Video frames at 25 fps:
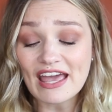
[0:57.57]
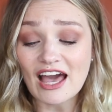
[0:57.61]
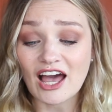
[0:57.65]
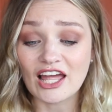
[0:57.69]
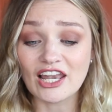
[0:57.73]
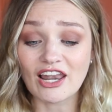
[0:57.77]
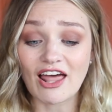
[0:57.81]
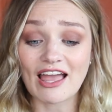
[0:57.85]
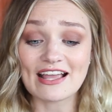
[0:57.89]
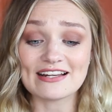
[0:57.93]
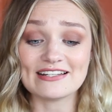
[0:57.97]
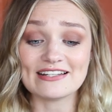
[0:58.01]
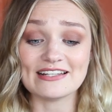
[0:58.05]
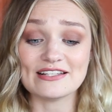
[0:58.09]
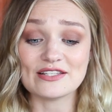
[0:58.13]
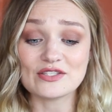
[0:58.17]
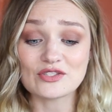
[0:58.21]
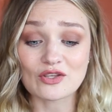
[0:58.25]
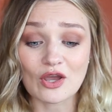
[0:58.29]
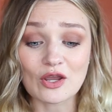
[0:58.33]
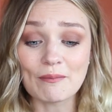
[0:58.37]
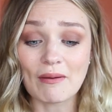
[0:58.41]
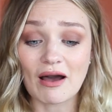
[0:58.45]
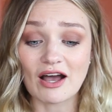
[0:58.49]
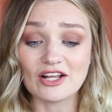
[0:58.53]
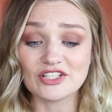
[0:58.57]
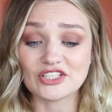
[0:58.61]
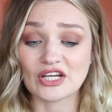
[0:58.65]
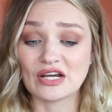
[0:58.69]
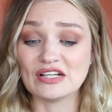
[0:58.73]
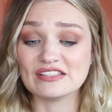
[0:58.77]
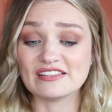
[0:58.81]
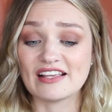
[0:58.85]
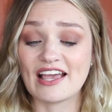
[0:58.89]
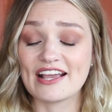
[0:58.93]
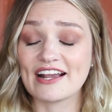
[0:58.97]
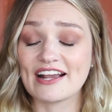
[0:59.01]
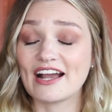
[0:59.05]
I liked it so much. I
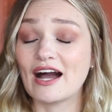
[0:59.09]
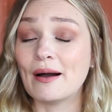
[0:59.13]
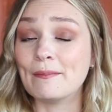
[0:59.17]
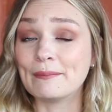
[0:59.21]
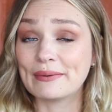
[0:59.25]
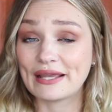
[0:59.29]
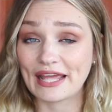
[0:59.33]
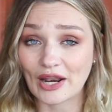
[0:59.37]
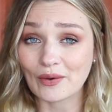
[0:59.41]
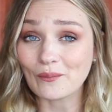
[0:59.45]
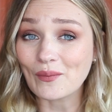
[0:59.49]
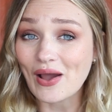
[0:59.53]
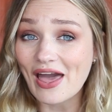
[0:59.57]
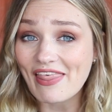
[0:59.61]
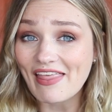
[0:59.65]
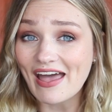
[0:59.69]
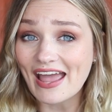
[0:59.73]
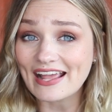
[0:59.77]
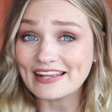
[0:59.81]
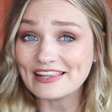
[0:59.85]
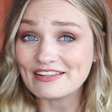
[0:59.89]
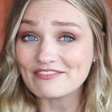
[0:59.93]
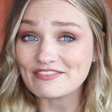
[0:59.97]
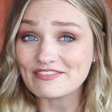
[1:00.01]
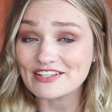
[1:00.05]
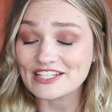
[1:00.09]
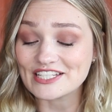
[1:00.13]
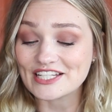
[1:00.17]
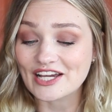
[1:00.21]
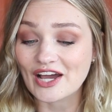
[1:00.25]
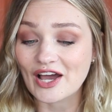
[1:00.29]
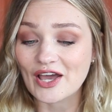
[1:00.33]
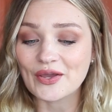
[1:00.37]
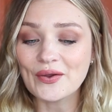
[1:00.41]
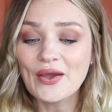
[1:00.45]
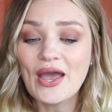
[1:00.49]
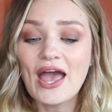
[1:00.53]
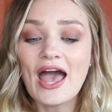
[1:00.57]
was like, I'm gonna wear that in the
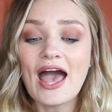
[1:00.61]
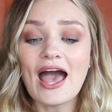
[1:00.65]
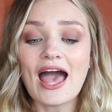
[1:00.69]
video.